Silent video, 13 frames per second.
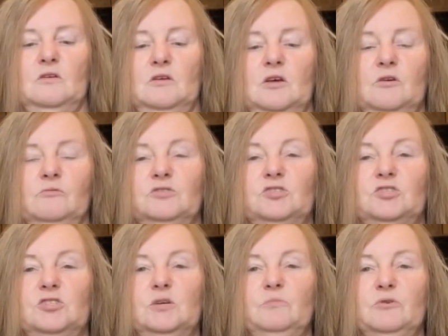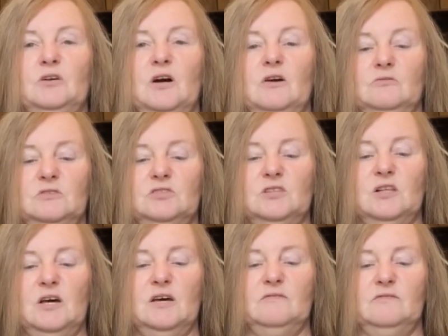it was cheaper to own a
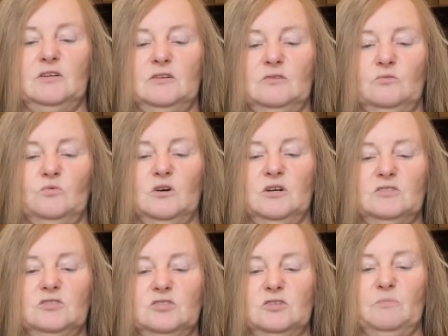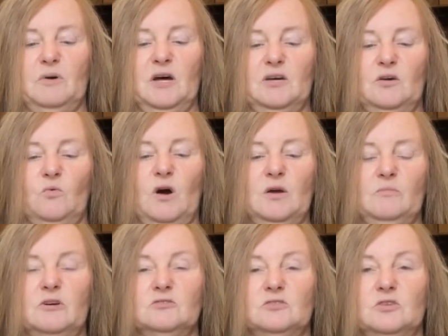slave than it was to pay a white
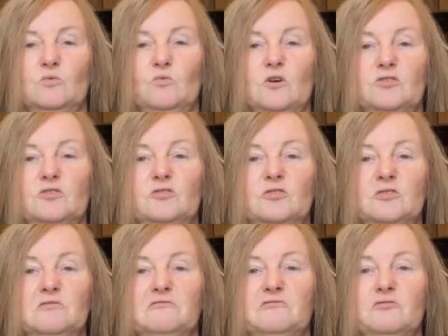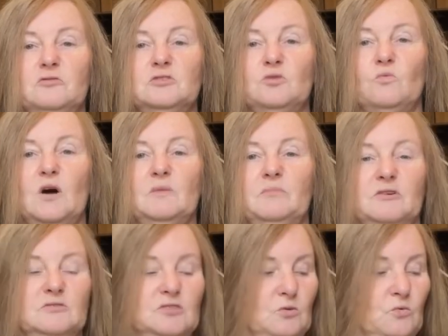person to work. You couldn't force a white
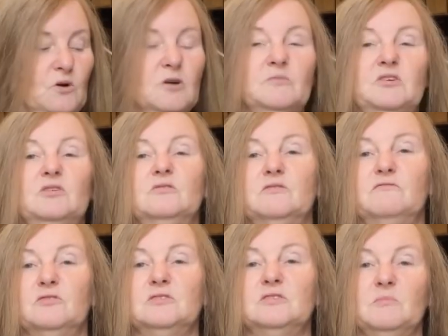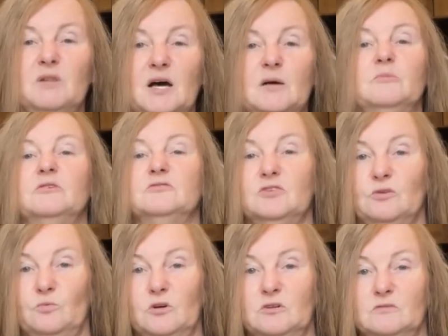person to work, but you could force a black person to
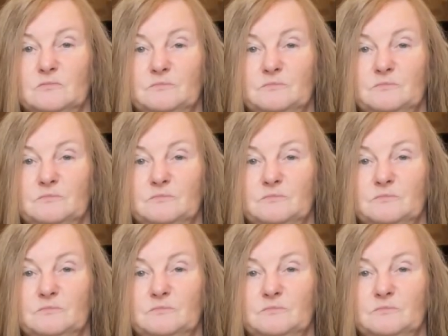work.